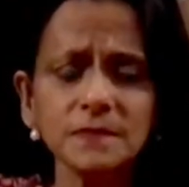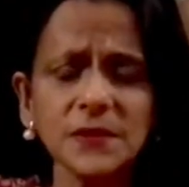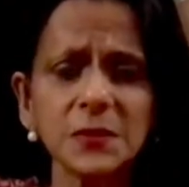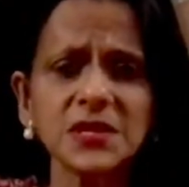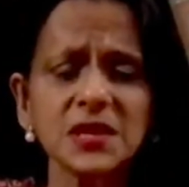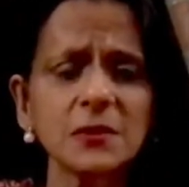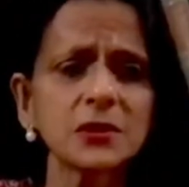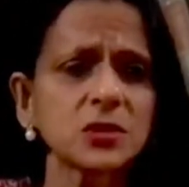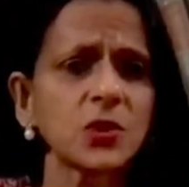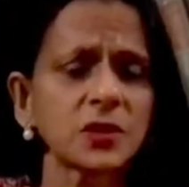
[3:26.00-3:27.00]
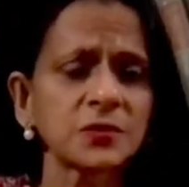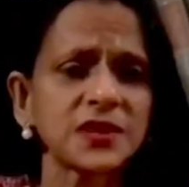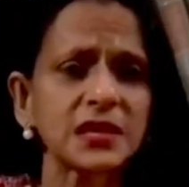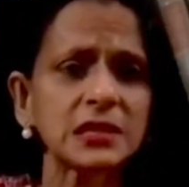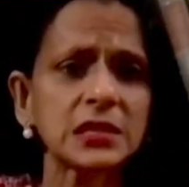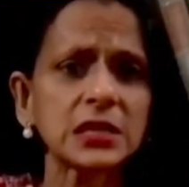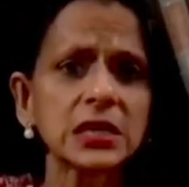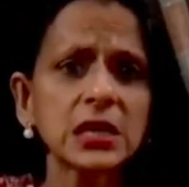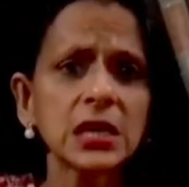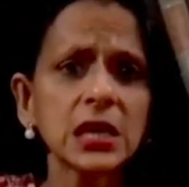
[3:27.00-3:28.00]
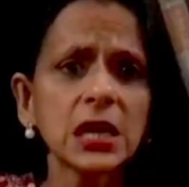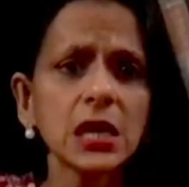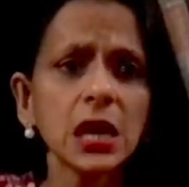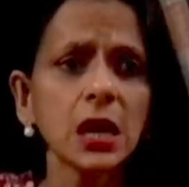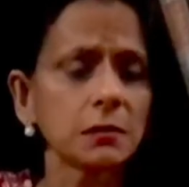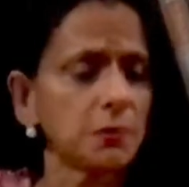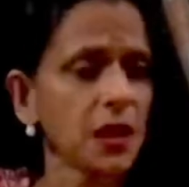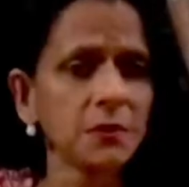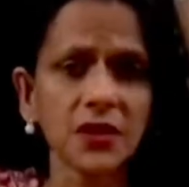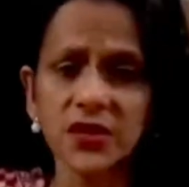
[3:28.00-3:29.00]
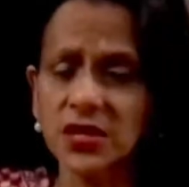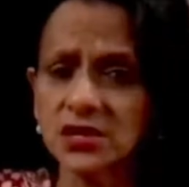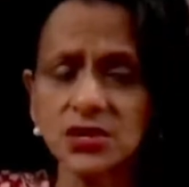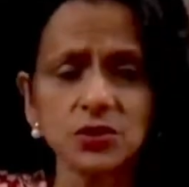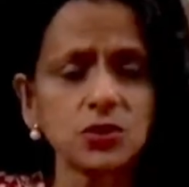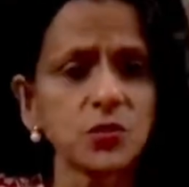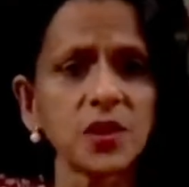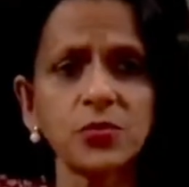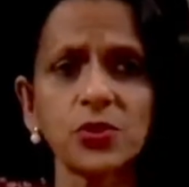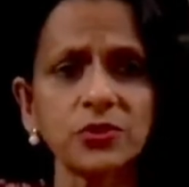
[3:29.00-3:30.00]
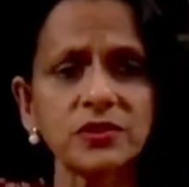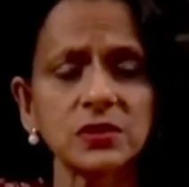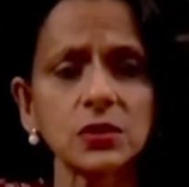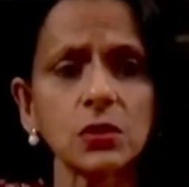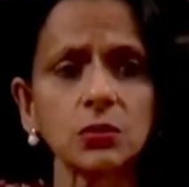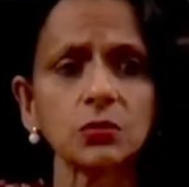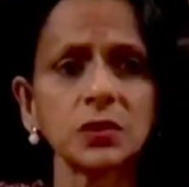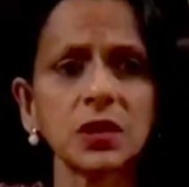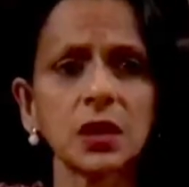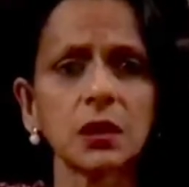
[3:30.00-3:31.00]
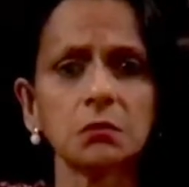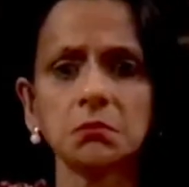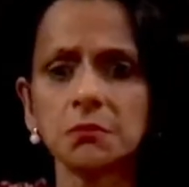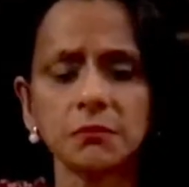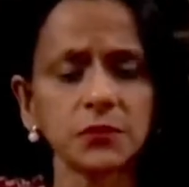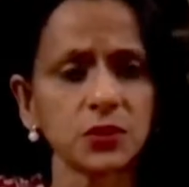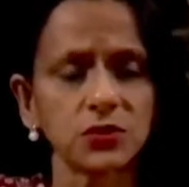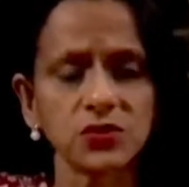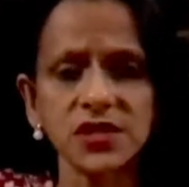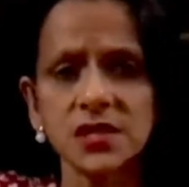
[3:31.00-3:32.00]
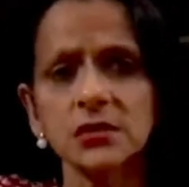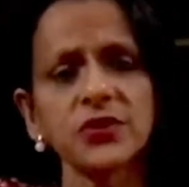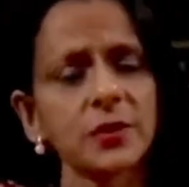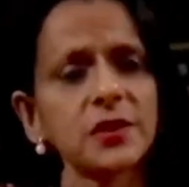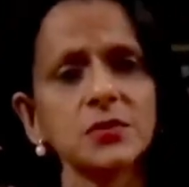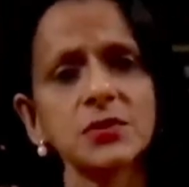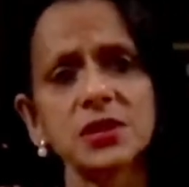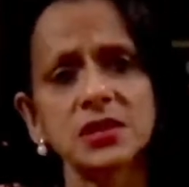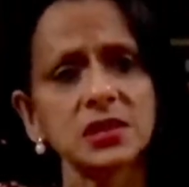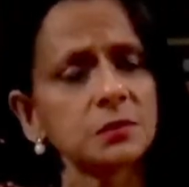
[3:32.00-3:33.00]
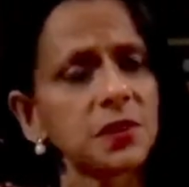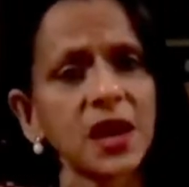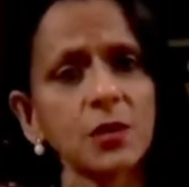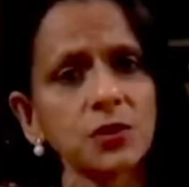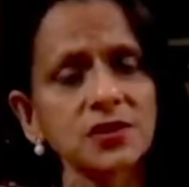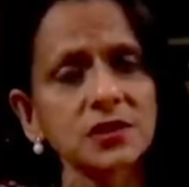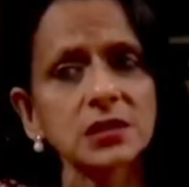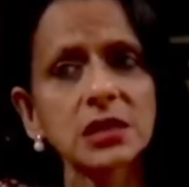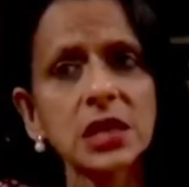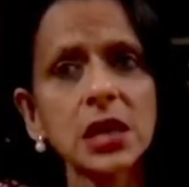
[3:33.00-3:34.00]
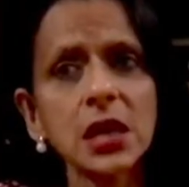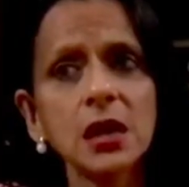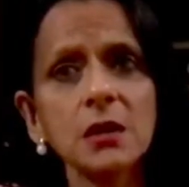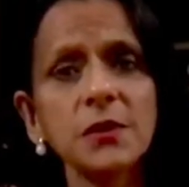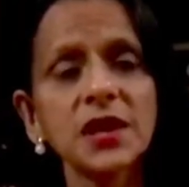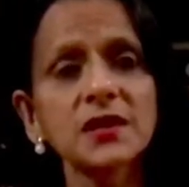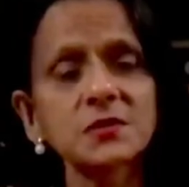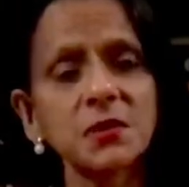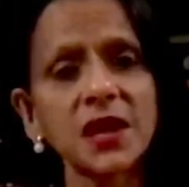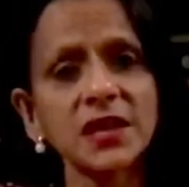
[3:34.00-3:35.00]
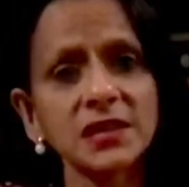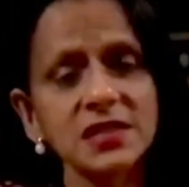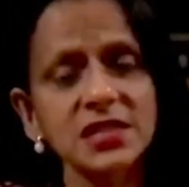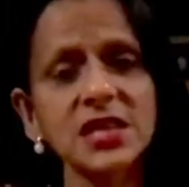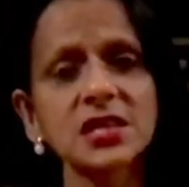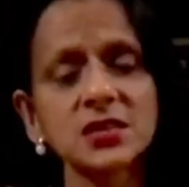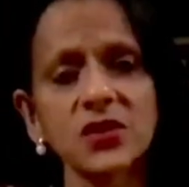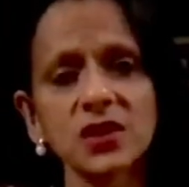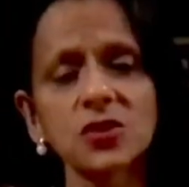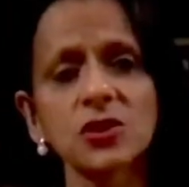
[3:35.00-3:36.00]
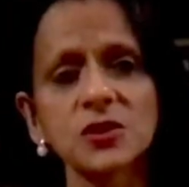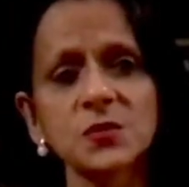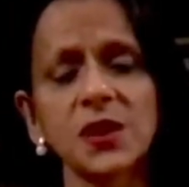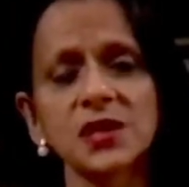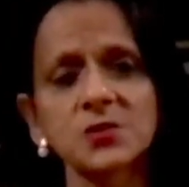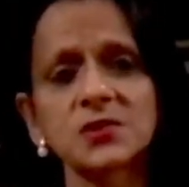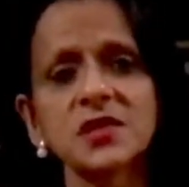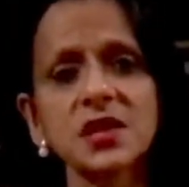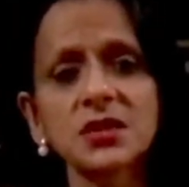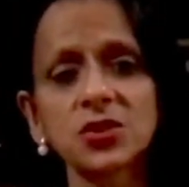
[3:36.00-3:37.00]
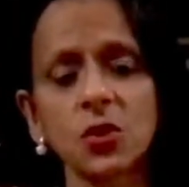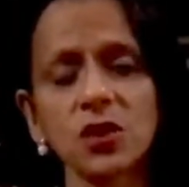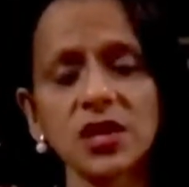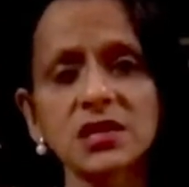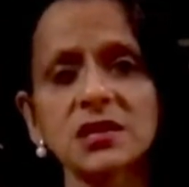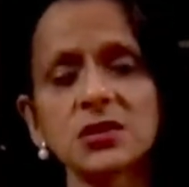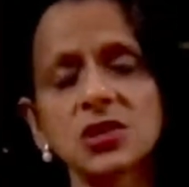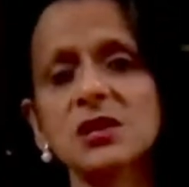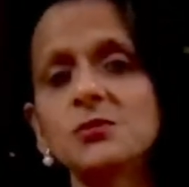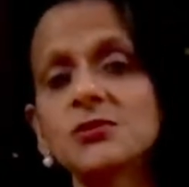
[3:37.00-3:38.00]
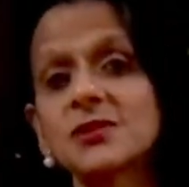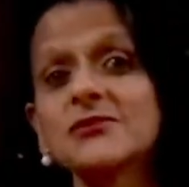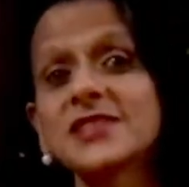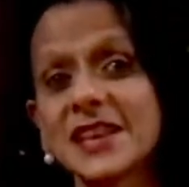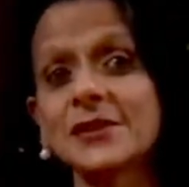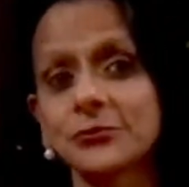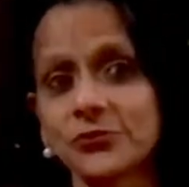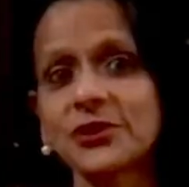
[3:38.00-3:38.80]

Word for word: My stomach was quite upset. Uh, my mother continued to make prawns in the home. Um, you know, the rest of the family were eating it, but I wasn't. Because my instinctive unconscious bias was don't eat it to keep yourself safe.